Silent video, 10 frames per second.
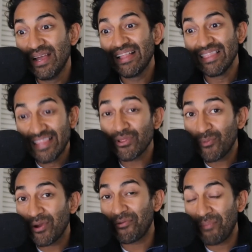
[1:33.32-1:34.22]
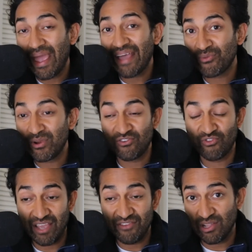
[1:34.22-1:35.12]
literally wear the mask when
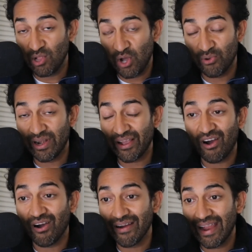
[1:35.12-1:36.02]
driving alone in a car.